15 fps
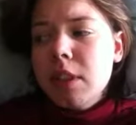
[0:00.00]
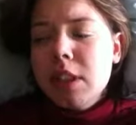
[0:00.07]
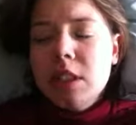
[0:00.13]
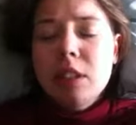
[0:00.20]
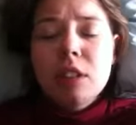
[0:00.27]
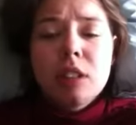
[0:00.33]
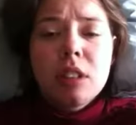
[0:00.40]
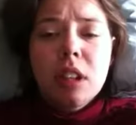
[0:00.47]

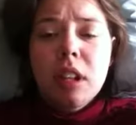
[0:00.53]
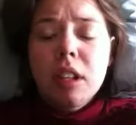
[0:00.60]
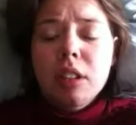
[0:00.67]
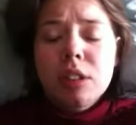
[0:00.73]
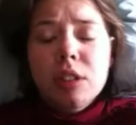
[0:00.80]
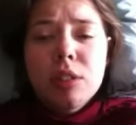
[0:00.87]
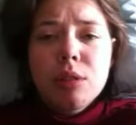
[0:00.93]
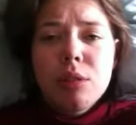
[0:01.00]
It's
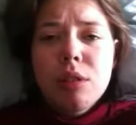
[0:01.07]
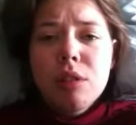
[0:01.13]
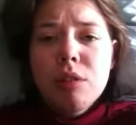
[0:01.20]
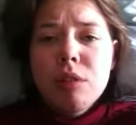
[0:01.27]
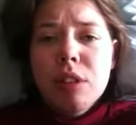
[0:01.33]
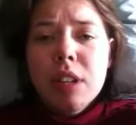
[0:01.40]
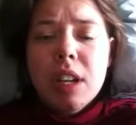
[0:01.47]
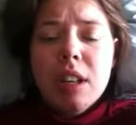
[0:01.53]
two
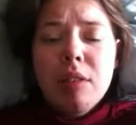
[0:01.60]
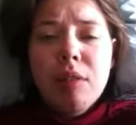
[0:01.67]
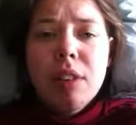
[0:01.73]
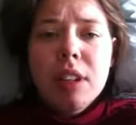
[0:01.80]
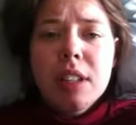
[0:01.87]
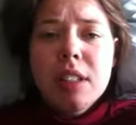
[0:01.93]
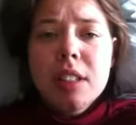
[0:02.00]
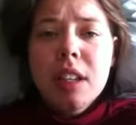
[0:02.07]
different
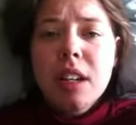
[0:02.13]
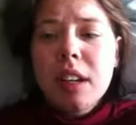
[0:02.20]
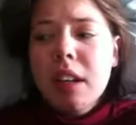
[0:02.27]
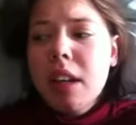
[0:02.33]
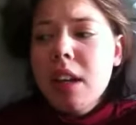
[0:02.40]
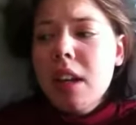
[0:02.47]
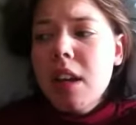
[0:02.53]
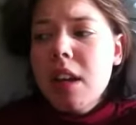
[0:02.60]
Netflix.
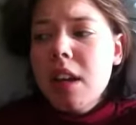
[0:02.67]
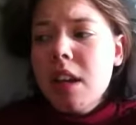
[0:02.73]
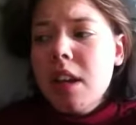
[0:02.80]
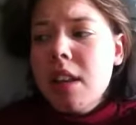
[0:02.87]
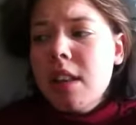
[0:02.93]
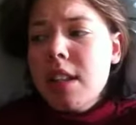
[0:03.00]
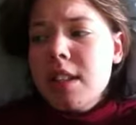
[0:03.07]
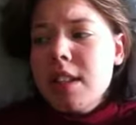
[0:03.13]

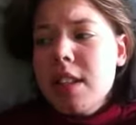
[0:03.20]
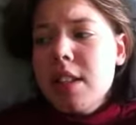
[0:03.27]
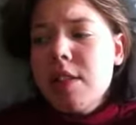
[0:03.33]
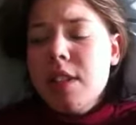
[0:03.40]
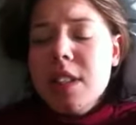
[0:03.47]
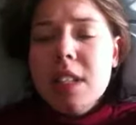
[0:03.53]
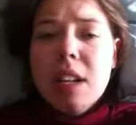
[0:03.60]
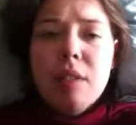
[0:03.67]
This
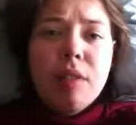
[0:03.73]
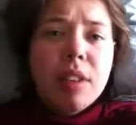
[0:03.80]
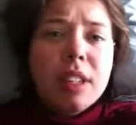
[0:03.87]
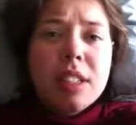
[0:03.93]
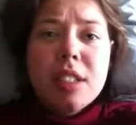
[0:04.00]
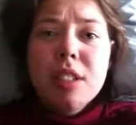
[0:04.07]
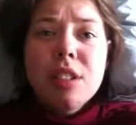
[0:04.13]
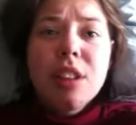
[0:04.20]
TV's
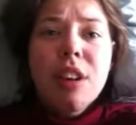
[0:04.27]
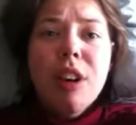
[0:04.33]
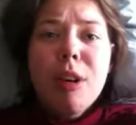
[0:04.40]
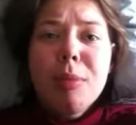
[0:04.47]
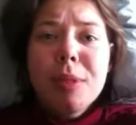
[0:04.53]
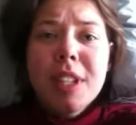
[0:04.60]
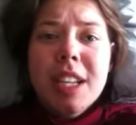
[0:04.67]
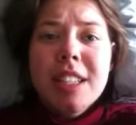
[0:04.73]
Netflix has not
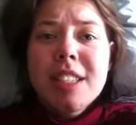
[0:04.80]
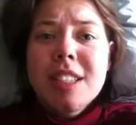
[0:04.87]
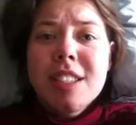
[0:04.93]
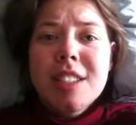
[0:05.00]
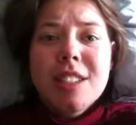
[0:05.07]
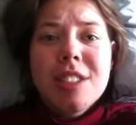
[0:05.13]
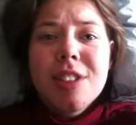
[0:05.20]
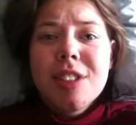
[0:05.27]

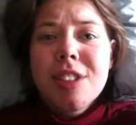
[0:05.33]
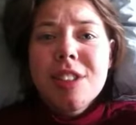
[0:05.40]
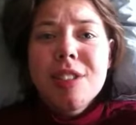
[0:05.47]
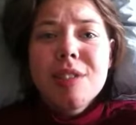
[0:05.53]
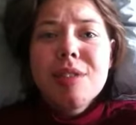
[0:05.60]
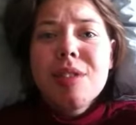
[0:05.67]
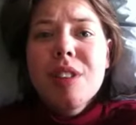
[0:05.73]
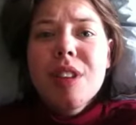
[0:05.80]
updated, so
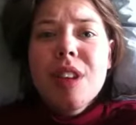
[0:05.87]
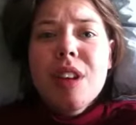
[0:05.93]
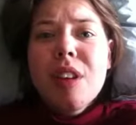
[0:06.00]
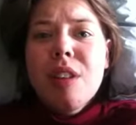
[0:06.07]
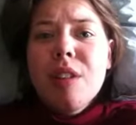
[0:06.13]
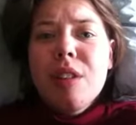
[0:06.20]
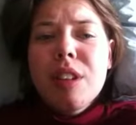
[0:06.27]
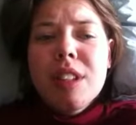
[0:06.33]

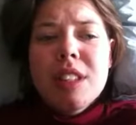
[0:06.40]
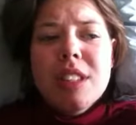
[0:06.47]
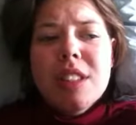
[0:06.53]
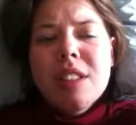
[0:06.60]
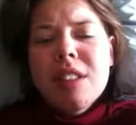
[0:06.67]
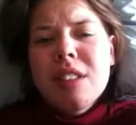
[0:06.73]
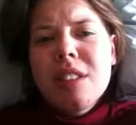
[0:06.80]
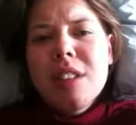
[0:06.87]

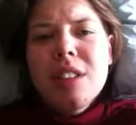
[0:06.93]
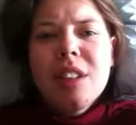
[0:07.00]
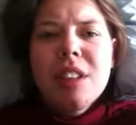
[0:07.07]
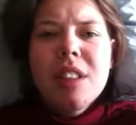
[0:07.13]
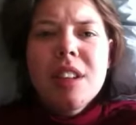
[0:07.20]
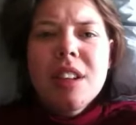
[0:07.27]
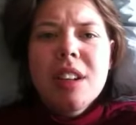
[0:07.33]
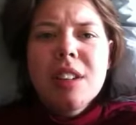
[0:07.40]
it's on
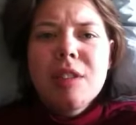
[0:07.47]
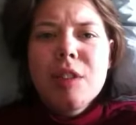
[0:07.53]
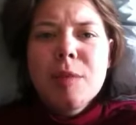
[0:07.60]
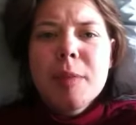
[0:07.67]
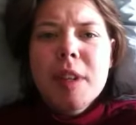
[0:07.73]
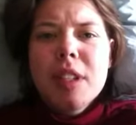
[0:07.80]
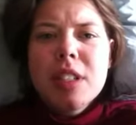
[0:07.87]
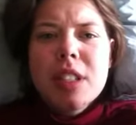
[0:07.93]
another kind of
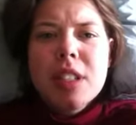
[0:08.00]
smart